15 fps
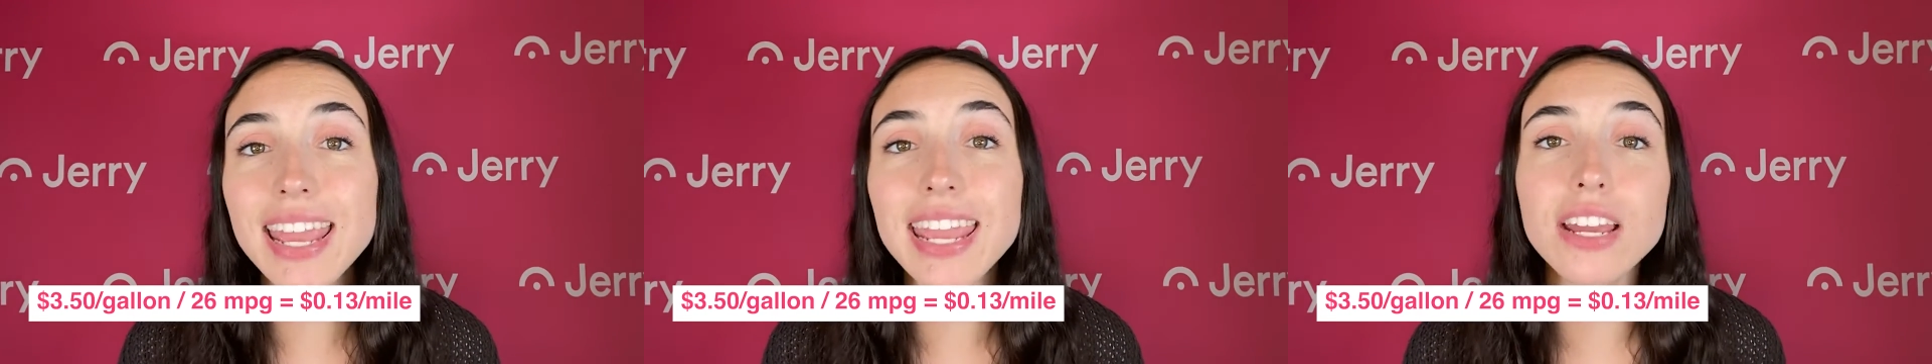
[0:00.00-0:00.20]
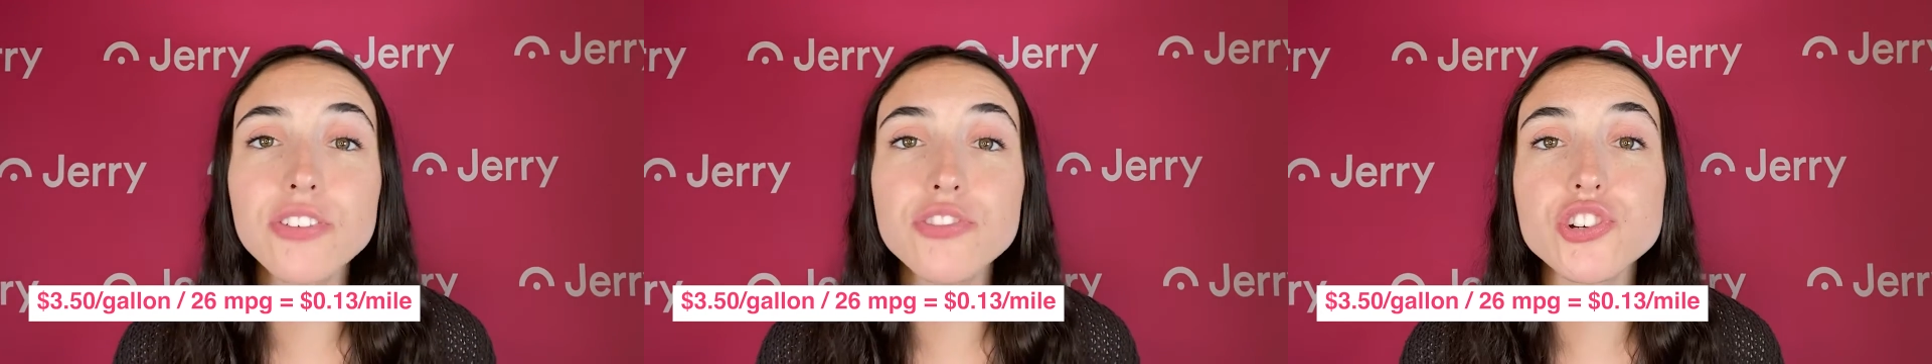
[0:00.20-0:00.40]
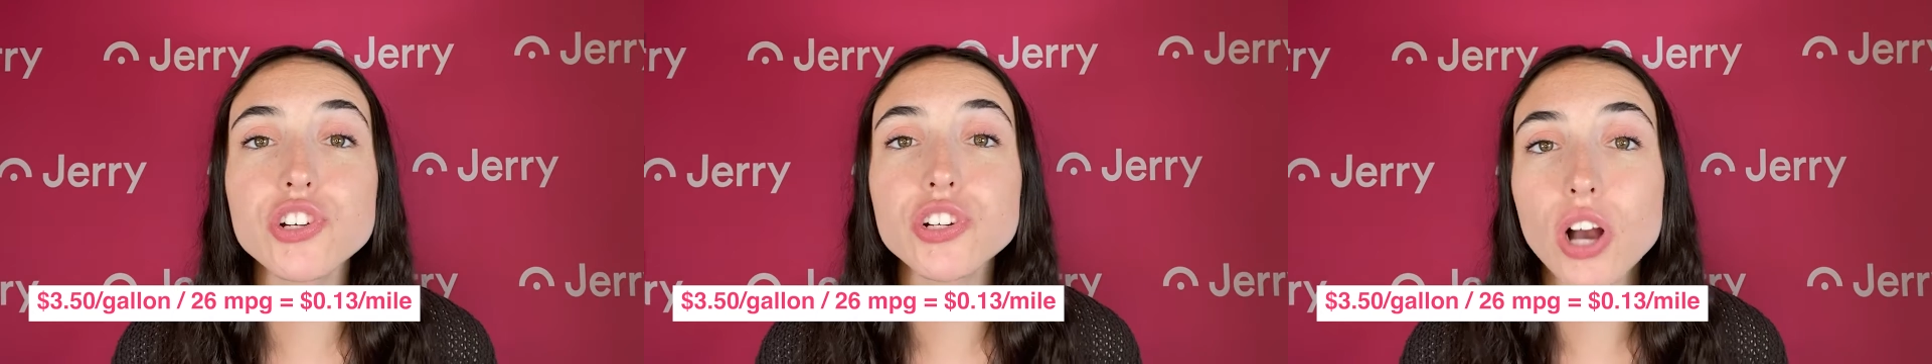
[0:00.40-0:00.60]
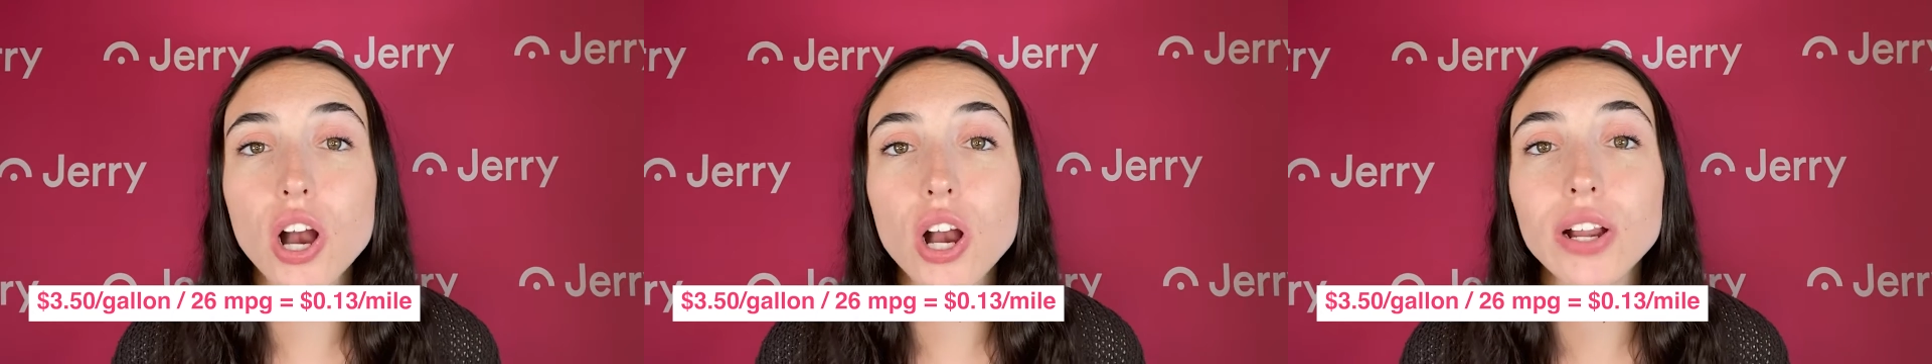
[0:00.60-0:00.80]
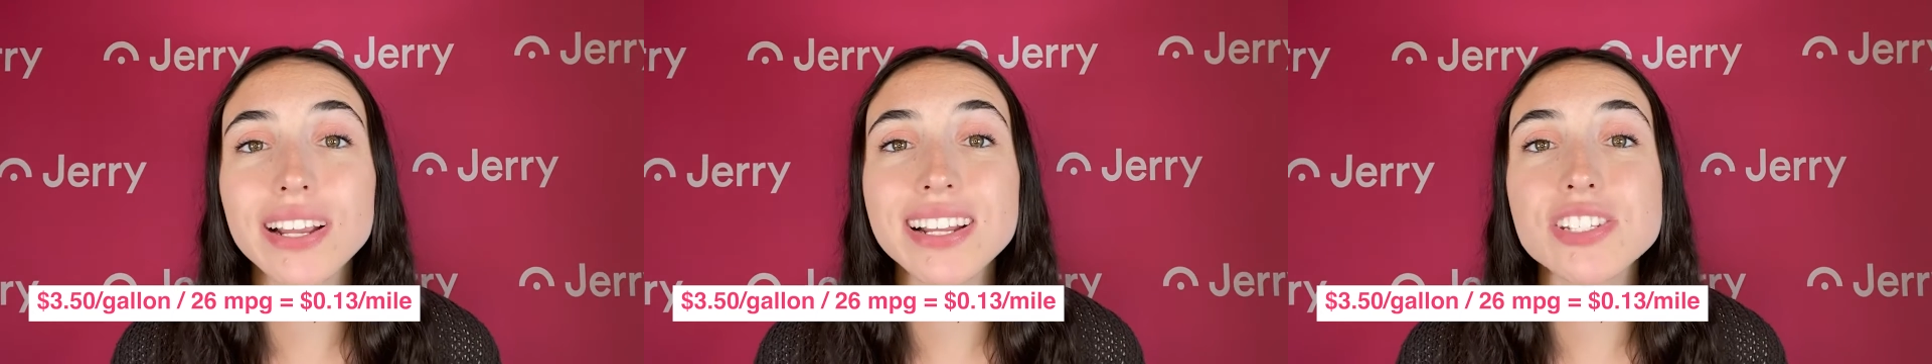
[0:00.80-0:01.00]
and your
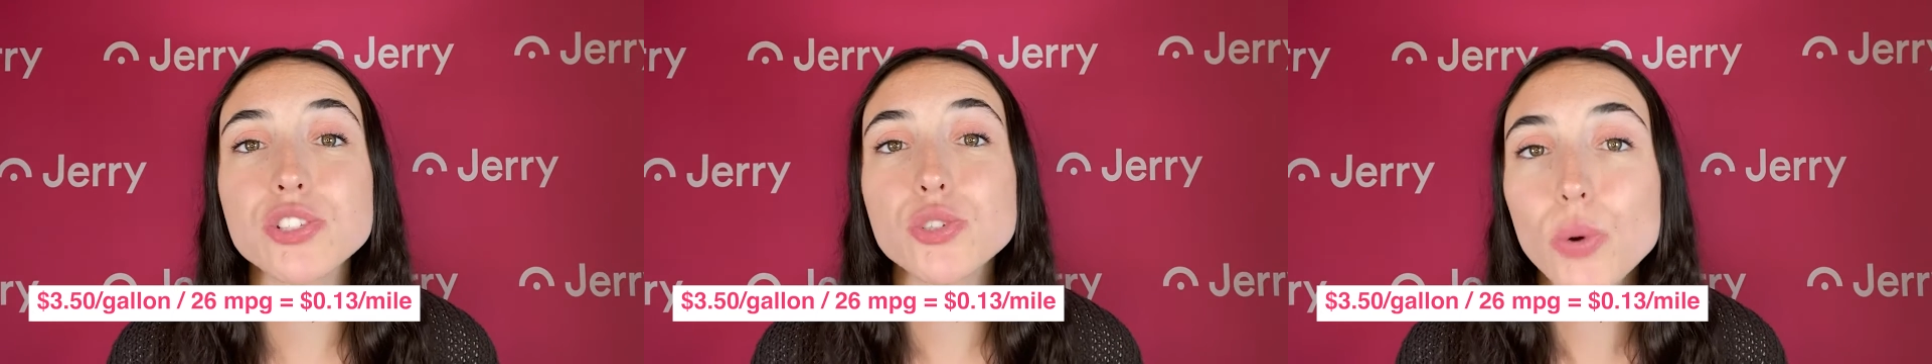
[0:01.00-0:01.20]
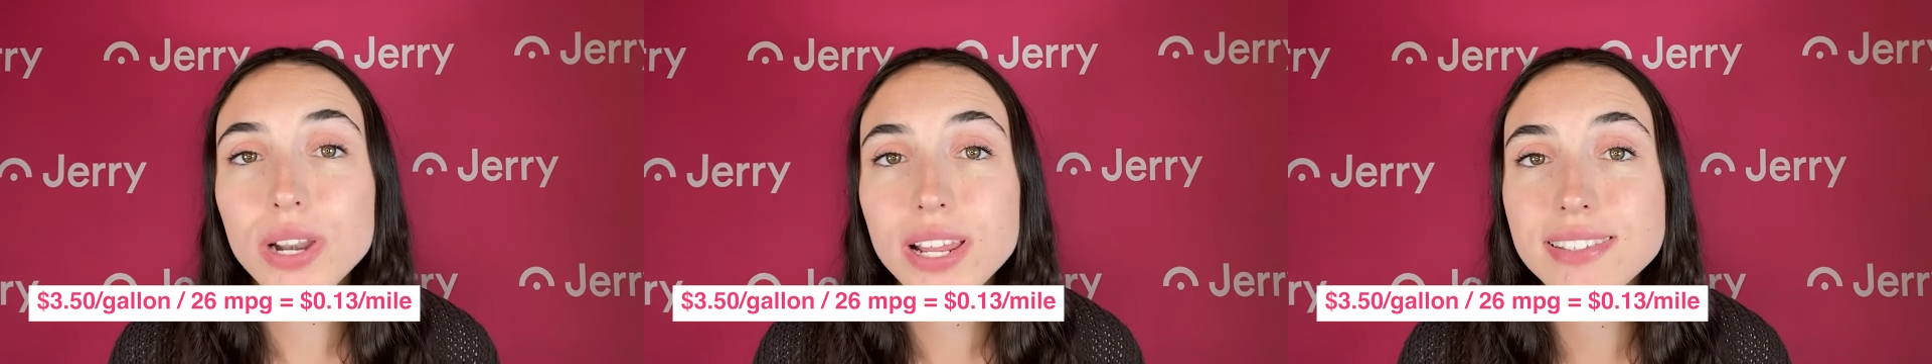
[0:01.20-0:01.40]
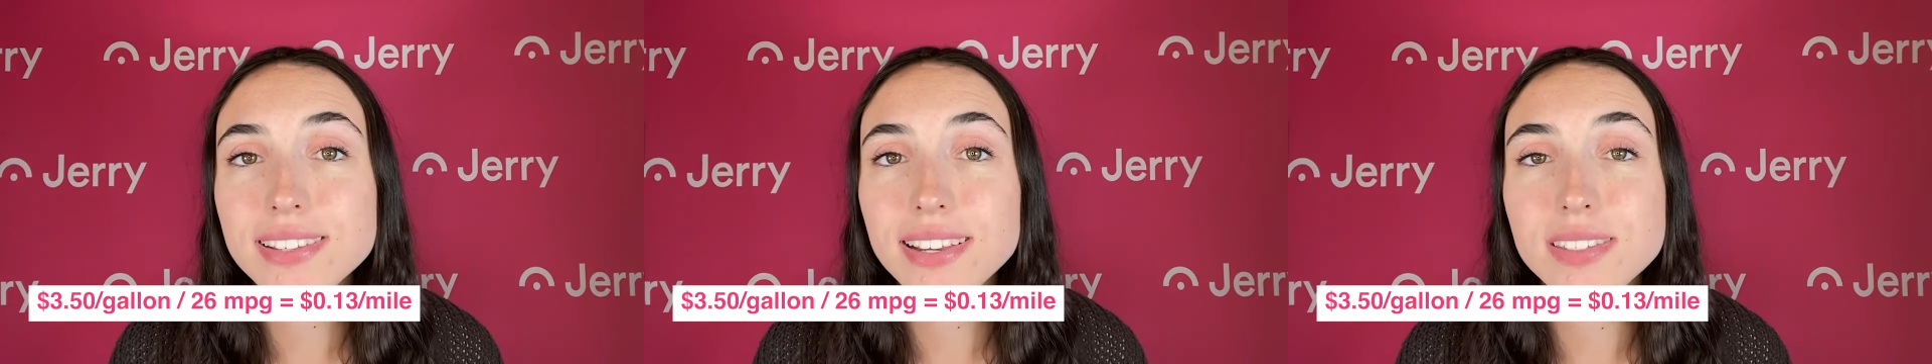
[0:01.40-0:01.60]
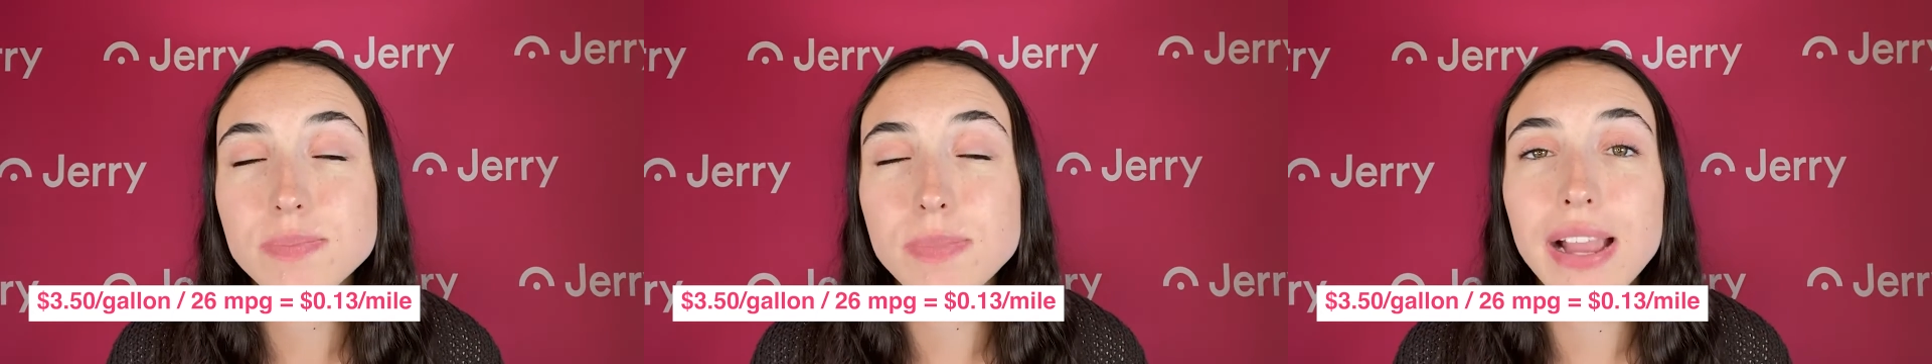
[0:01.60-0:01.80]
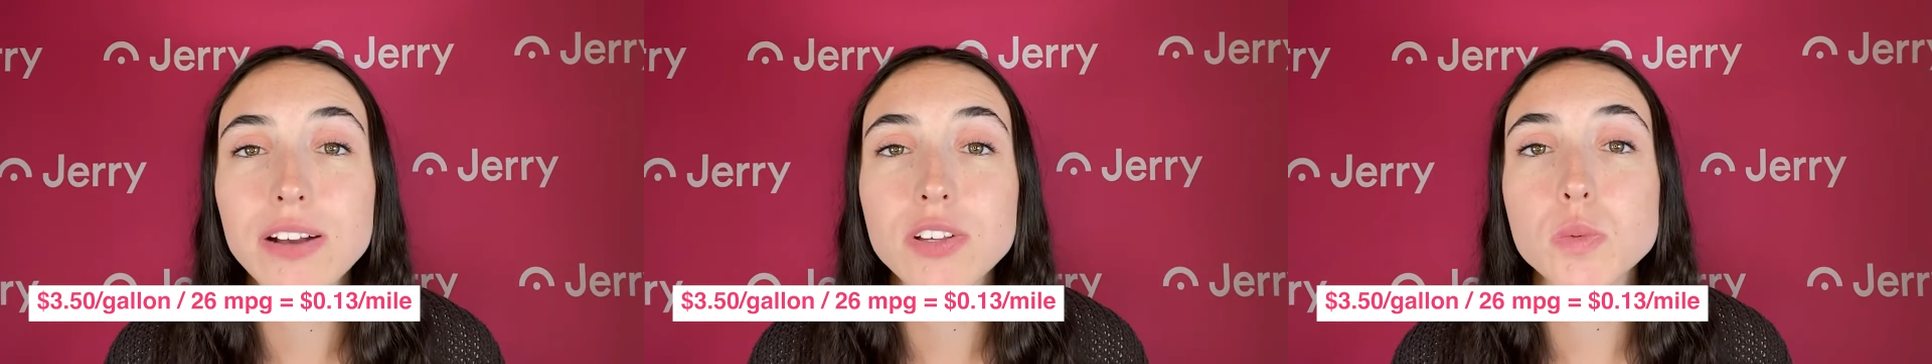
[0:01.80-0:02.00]
car gets 26
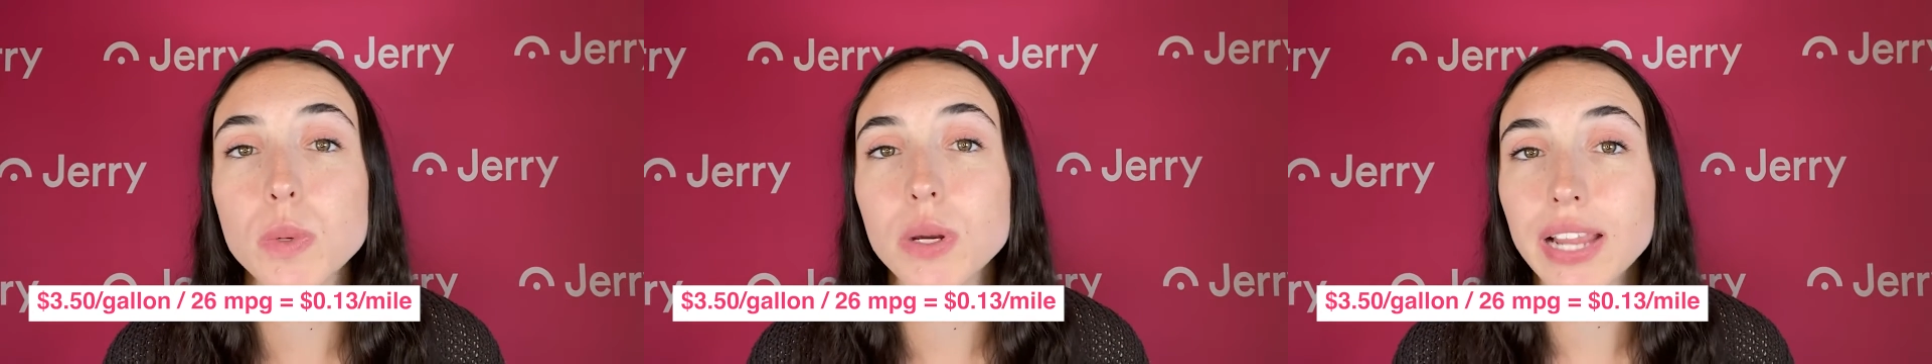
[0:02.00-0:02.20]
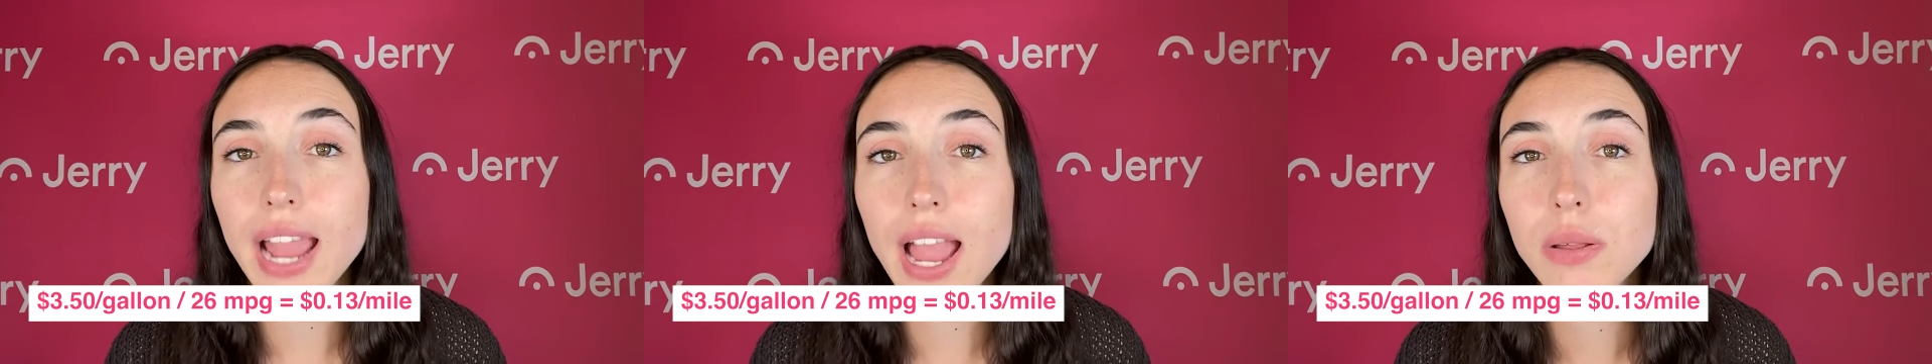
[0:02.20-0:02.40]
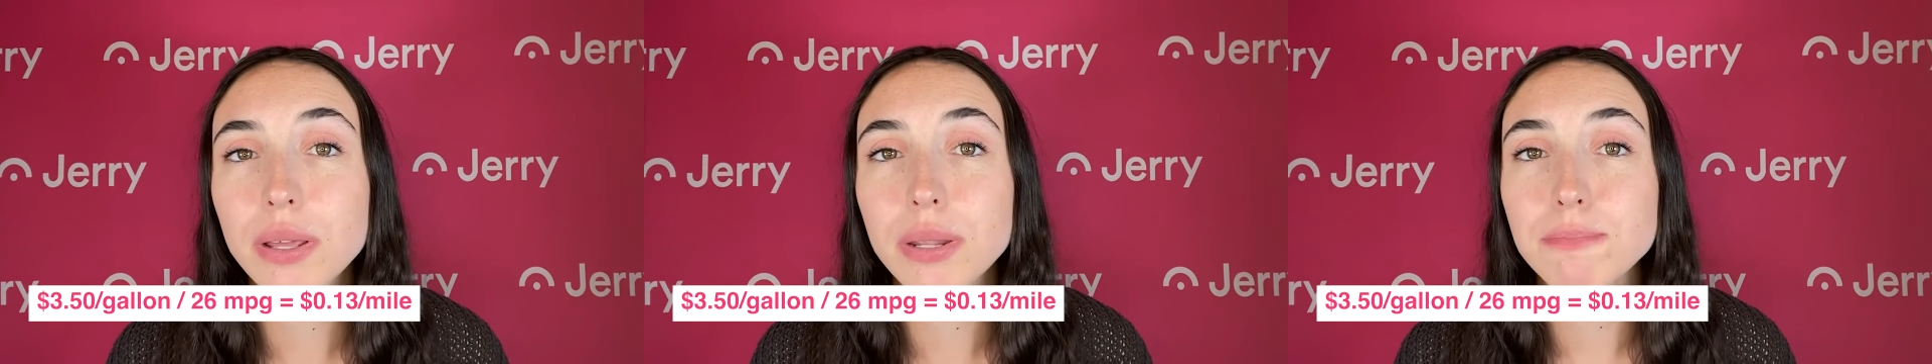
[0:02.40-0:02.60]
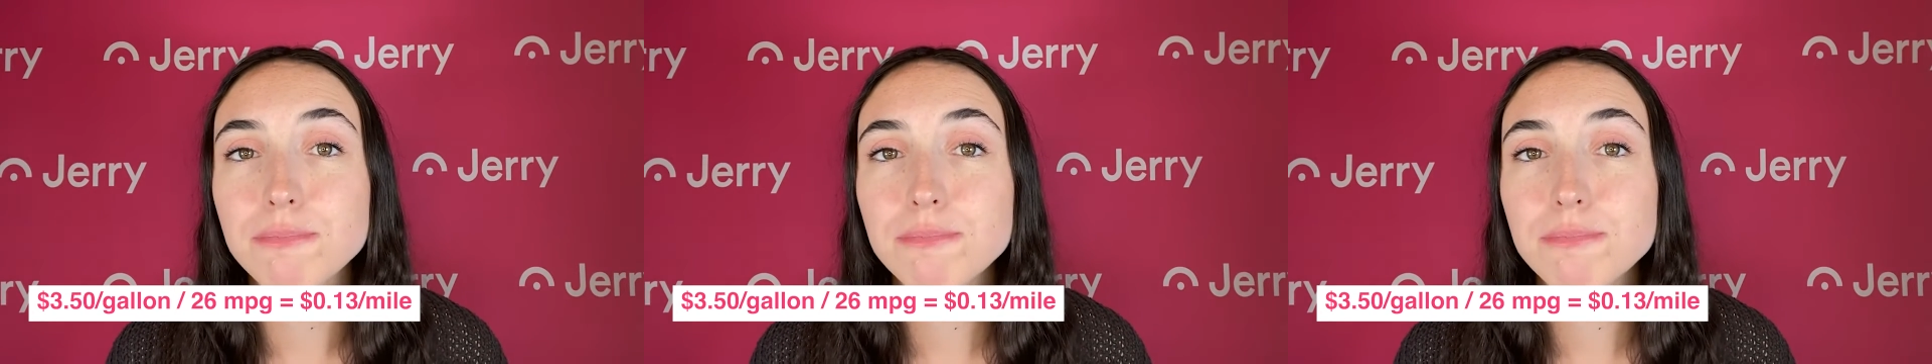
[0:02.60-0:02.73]
miles per gallon.